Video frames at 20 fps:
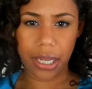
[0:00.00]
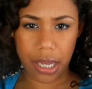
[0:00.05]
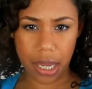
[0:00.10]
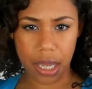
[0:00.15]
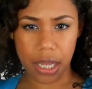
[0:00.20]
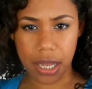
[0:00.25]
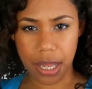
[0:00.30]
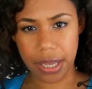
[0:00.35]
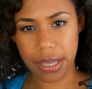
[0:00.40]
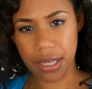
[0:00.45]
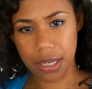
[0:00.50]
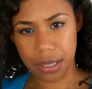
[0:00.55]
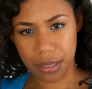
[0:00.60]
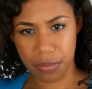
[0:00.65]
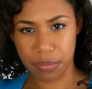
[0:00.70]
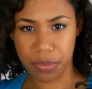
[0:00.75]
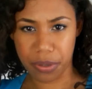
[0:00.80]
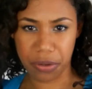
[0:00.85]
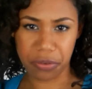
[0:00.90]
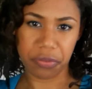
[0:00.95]
Like, I like a
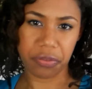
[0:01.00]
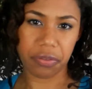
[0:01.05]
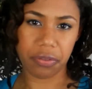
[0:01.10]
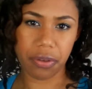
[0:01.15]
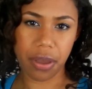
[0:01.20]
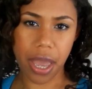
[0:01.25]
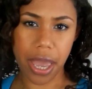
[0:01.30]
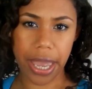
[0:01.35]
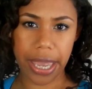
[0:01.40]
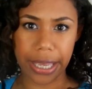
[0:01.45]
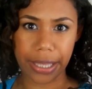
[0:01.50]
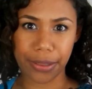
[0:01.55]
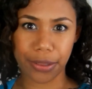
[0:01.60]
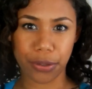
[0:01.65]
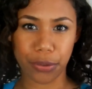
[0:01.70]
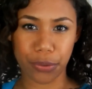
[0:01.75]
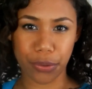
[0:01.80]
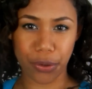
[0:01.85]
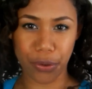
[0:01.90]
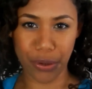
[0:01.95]
little bit of
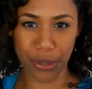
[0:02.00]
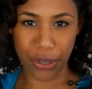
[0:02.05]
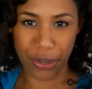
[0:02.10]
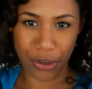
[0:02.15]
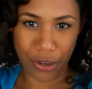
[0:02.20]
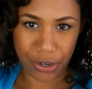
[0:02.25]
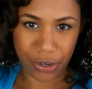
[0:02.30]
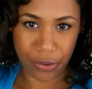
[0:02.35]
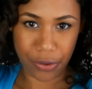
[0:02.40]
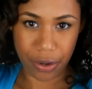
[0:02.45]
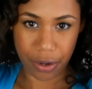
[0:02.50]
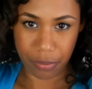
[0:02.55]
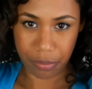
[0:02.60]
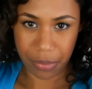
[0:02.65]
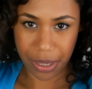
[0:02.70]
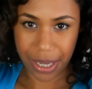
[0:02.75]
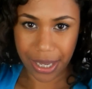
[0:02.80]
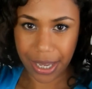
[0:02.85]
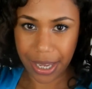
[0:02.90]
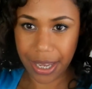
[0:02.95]
halo going on
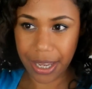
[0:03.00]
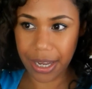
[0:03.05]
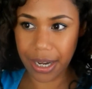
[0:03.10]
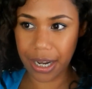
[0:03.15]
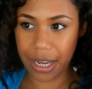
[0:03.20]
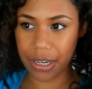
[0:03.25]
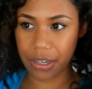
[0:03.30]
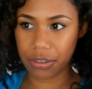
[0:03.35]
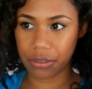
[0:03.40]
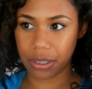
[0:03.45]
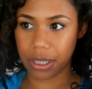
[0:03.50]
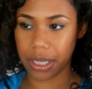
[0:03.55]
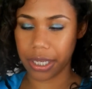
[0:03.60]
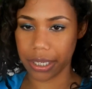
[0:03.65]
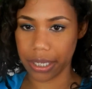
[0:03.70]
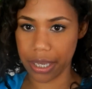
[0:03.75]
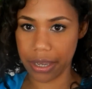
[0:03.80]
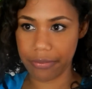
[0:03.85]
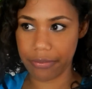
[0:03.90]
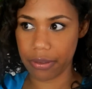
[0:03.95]
around my head. I don't
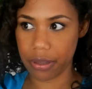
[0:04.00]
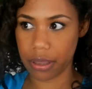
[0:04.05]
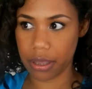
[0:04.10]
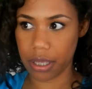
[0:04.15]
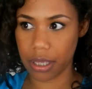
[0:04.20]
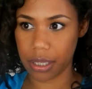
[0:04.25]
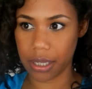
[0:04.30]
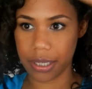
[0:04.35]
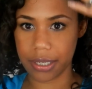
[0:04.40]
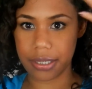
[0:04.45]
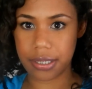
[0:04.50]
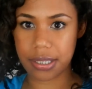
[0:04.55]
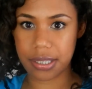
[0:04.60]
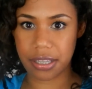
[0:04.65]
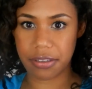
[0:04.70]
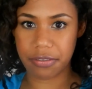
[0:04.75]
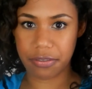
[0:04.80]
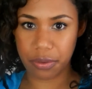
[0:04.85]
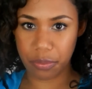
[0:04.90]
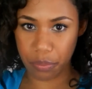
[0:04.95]
like everything like
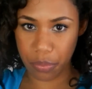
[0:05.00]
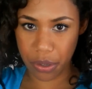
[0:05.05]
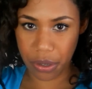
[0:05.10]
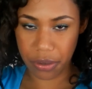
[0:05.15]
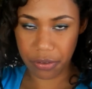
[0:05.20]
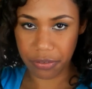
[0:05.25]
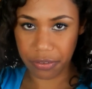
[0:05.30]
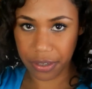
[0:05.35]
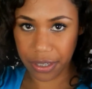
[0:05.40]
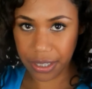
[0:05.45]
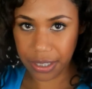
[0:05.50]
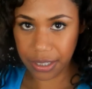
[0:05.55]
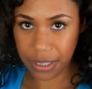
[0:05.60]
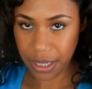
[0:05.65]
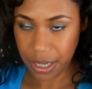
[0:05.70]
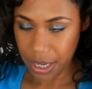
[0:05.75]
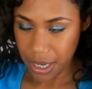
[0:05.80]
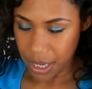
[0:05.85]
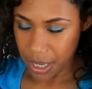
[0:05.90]
stiff and perfect.